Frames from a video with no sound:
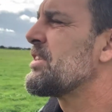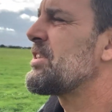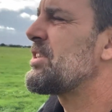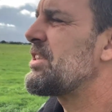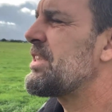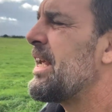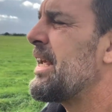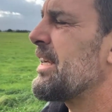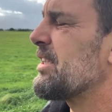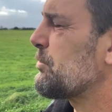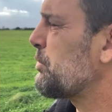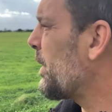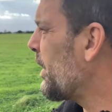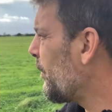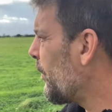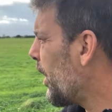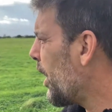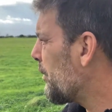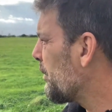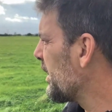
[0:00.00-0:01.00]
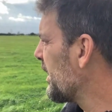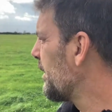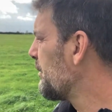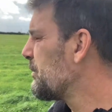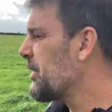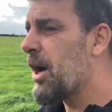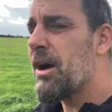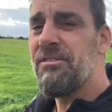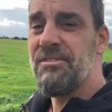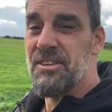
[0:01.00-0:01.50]
6, where are we?
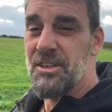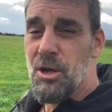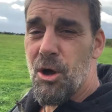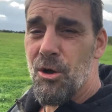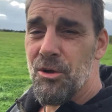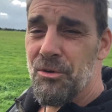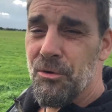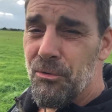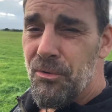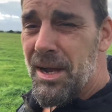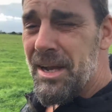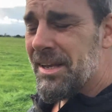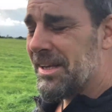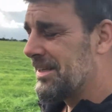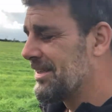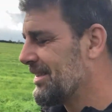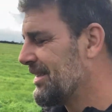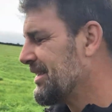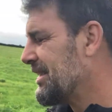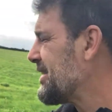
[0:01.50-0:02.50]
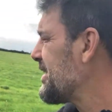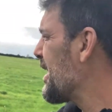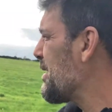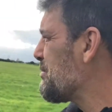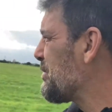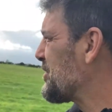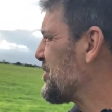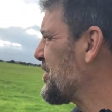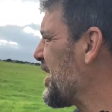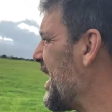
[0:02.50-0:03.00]
I've forgotten already.
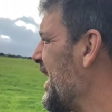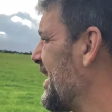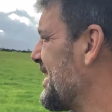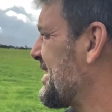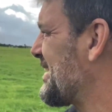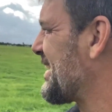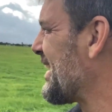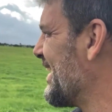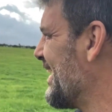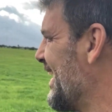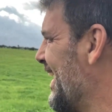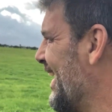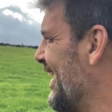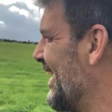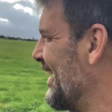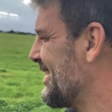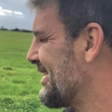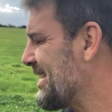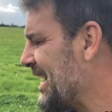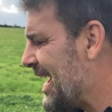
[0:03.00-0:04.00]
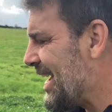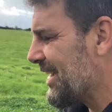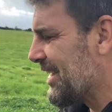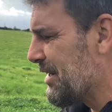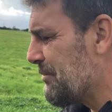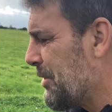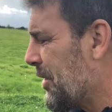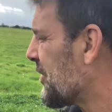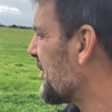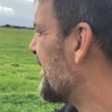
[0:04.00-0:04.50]
Number 6, Dan,
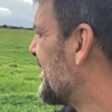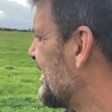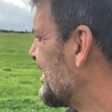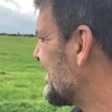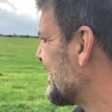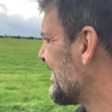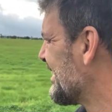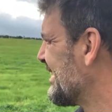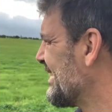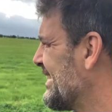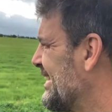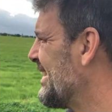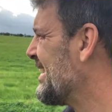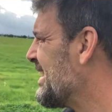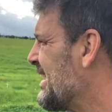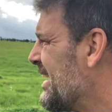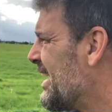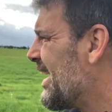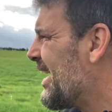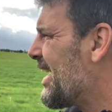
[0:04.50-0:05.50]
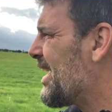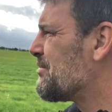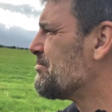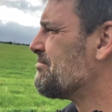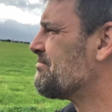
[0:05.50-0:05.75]
come on. Oh,